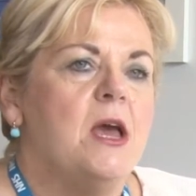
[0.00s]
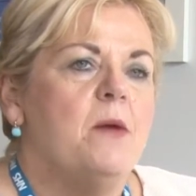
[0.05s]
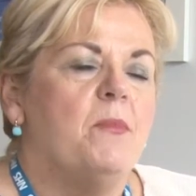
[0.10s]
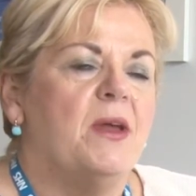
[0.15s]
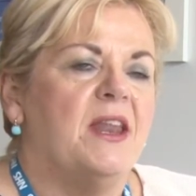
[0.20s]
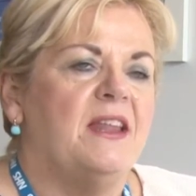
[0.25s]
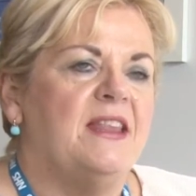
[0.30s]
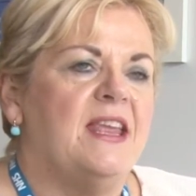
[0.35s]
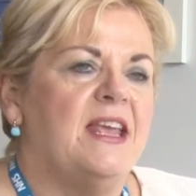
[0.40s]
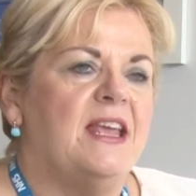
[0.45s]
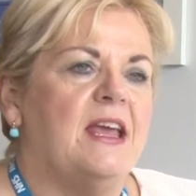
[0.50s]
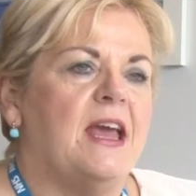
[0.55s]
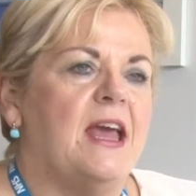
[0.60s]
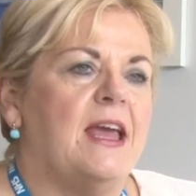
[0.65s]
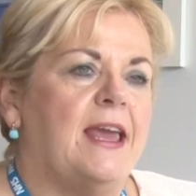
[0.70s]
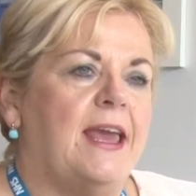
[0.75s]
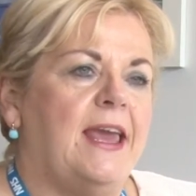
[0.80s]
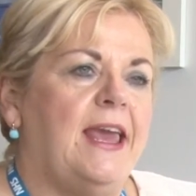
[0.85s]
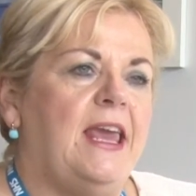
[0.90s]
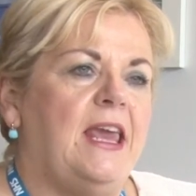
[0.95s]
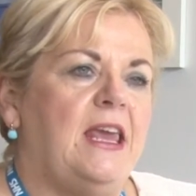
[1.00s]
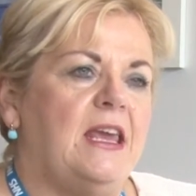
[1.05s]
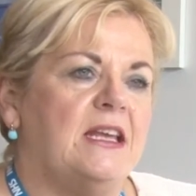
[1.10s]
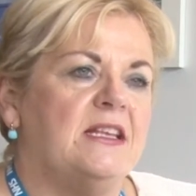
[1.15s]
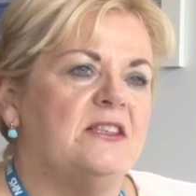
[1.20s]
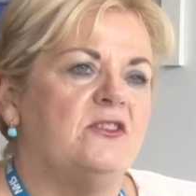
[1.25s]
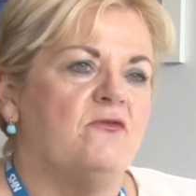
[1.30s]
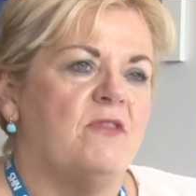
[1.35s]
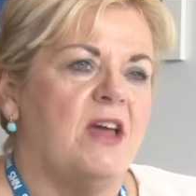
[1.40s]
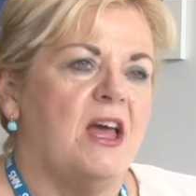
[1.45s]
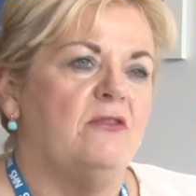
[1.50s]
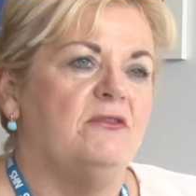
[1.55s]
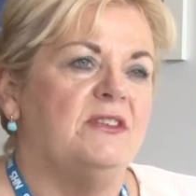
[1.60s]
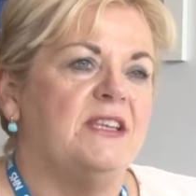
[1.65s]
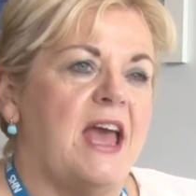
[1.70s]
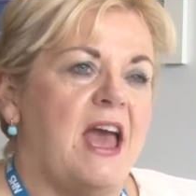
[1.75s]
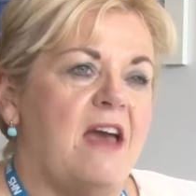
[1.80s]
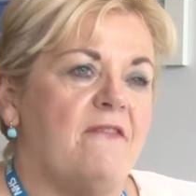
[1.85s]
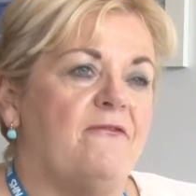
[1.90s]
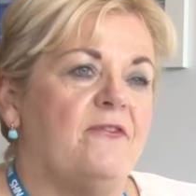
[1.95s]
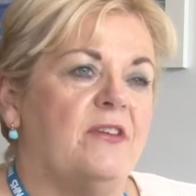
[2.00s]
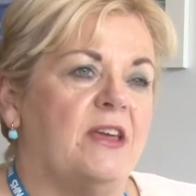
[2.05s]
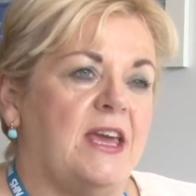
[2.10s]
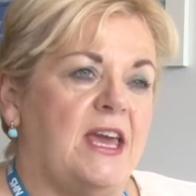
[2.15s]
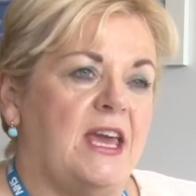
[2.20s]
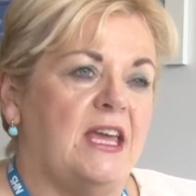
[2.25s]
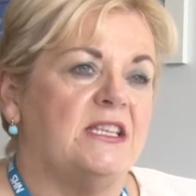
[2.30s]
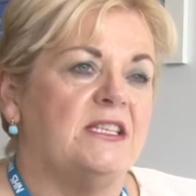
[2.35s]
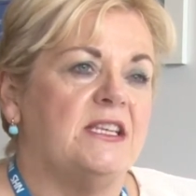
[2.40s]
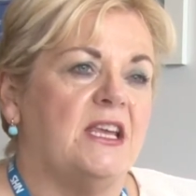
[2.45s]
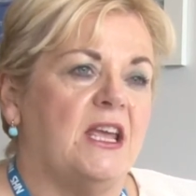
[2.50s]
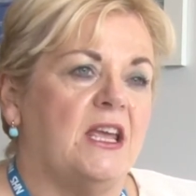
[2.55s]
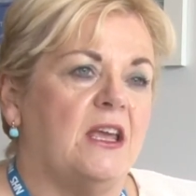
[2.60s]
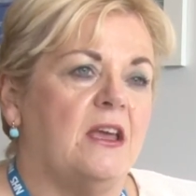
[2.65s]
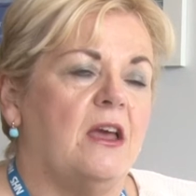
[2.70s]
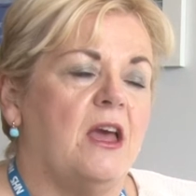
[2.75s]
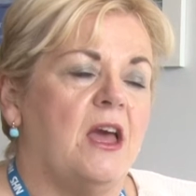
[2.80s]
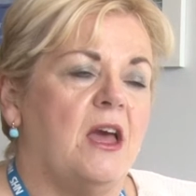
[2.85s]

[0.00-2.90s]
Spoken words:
But I think a key is around advocating